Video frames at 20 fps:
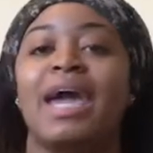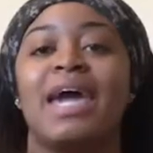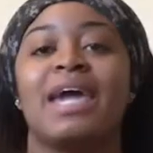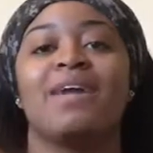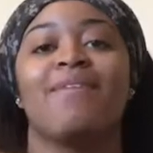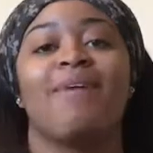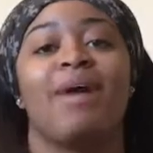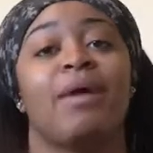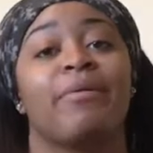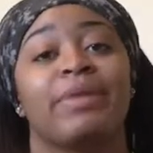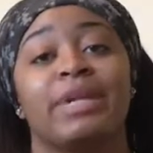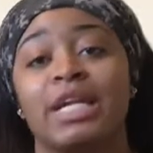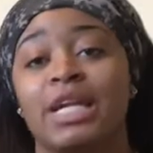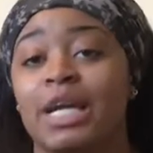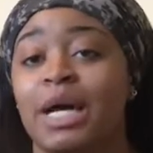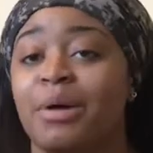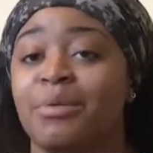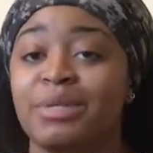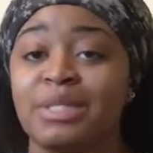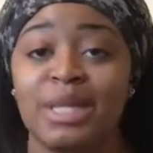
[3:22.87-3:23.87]
And you already
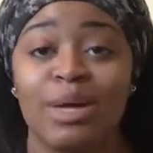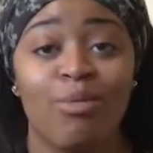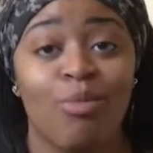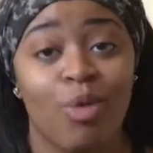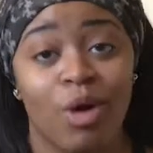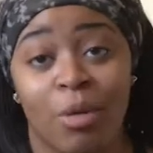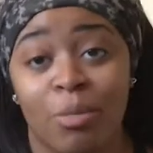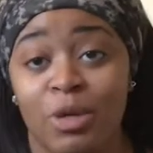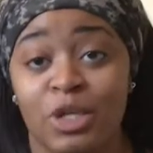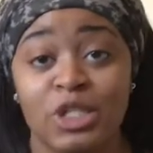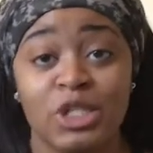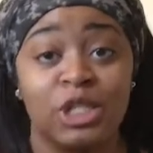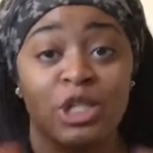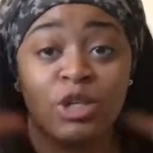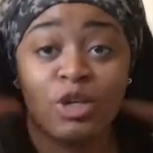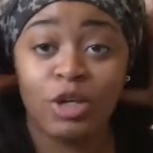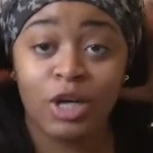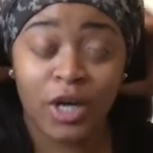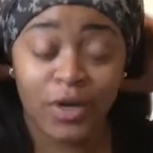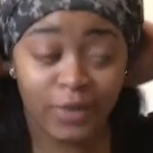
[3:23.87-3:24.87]
know it's at Walmart, so you
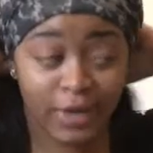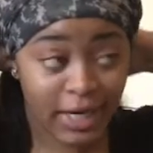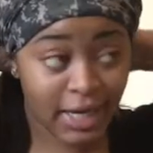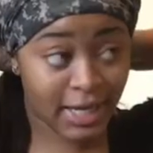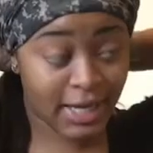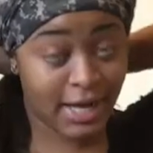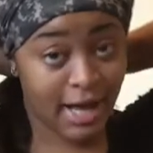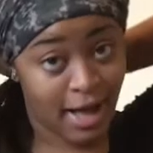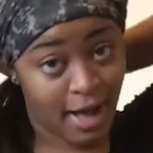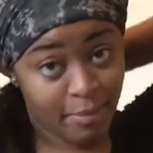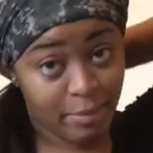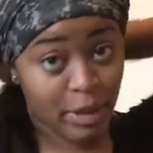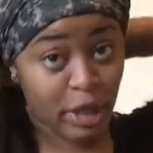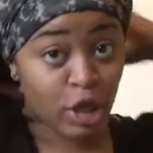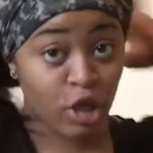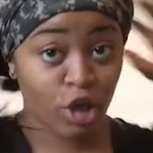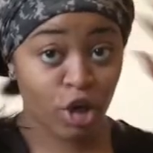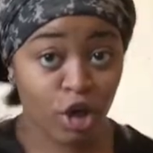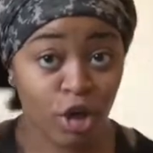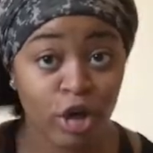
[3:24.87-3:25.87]
can go ahead and cop
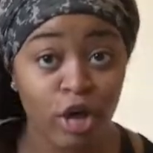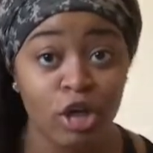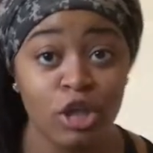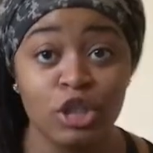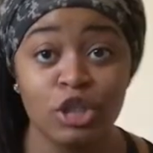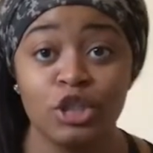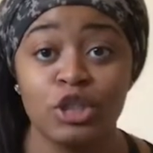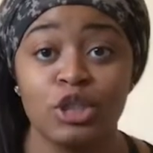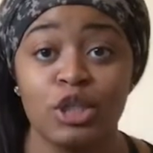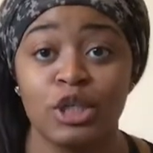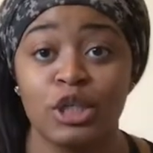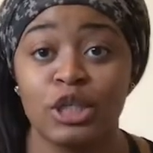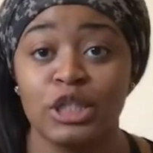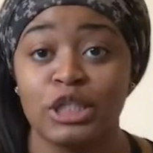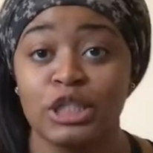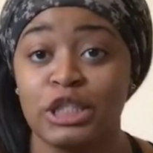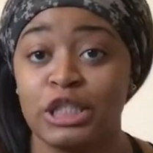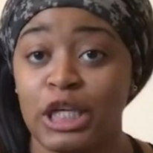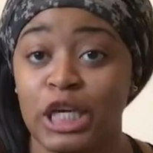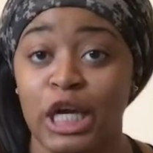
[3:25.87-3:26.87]
yours. You know what I'm
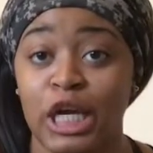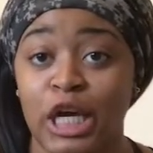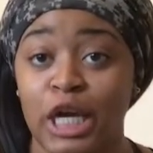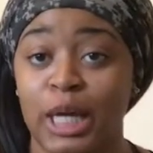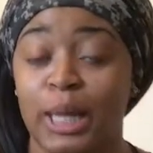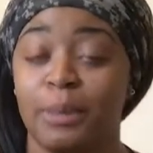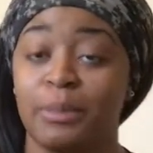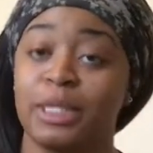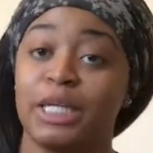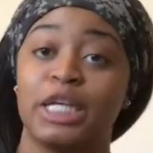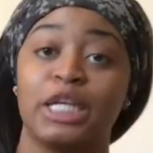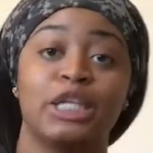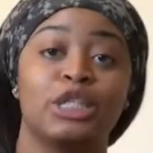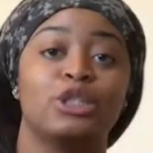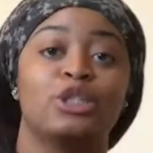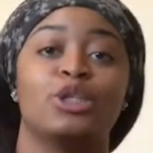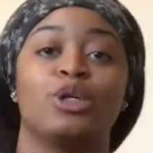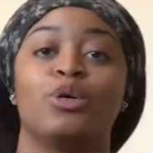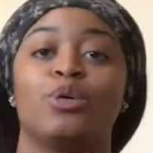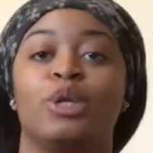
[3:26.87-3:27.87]
saying? Go ahead and
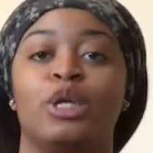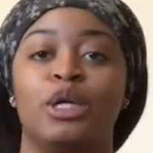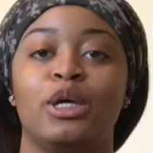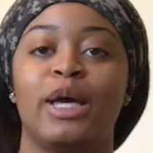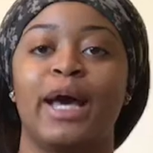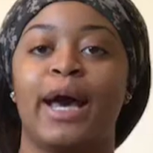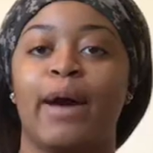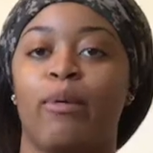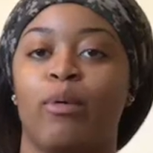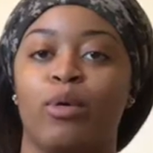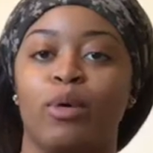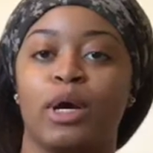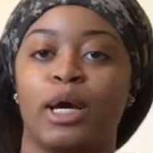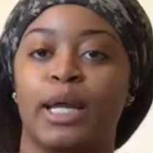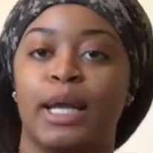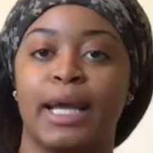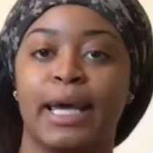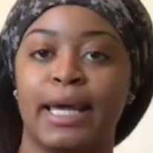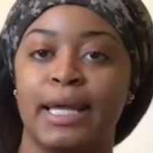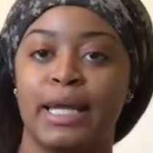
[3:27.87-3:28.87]
get your little owl
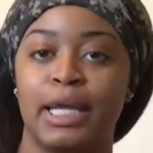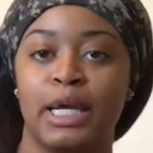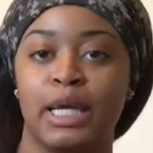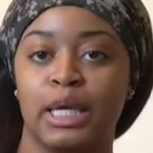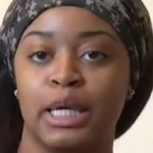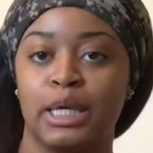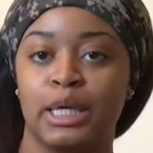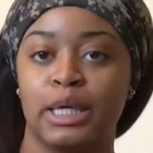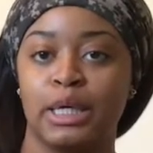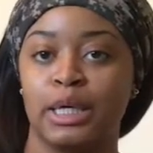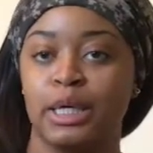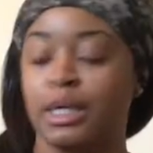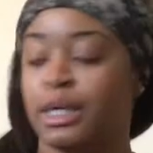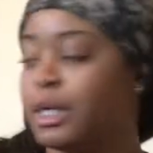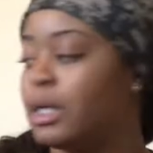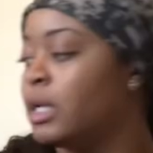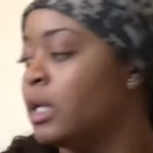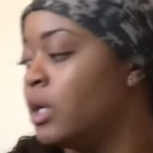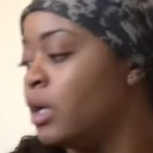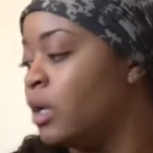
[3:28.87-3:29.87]
good idea.
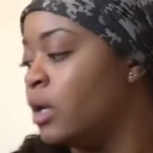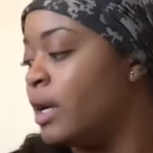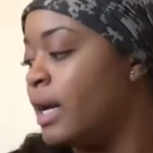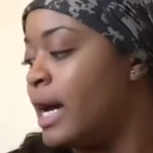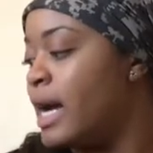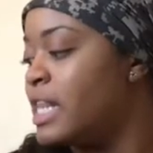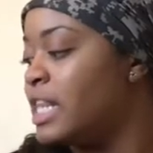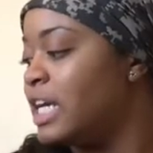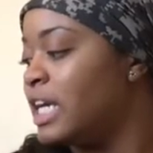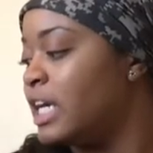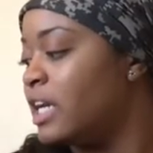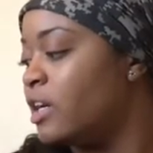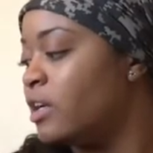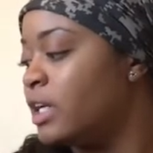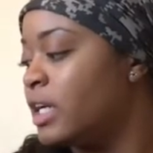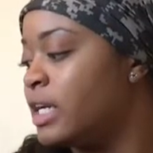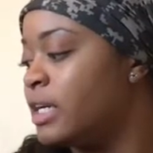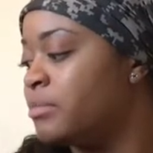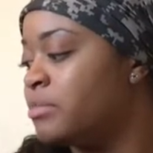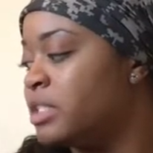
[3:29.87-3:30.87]
I think it
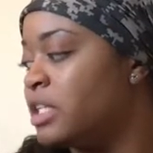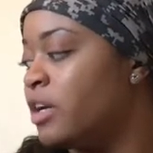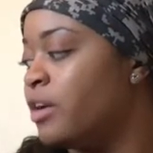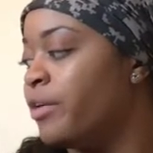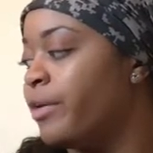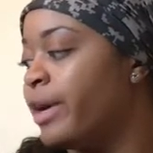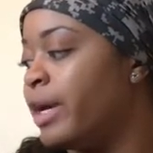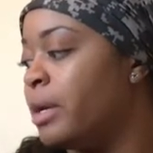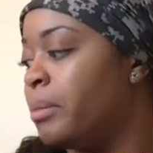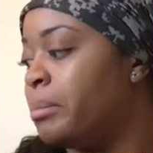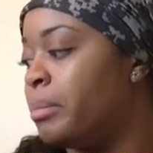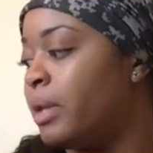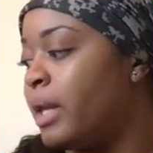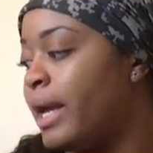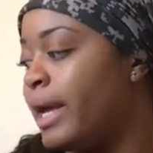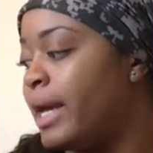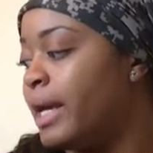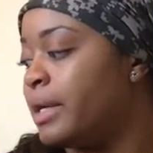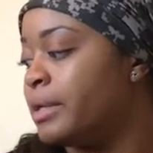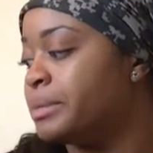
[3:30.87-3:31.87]
only comes in gray and
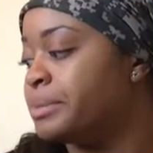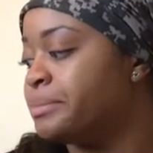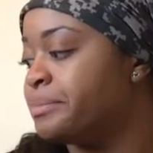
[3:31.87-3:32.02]
black.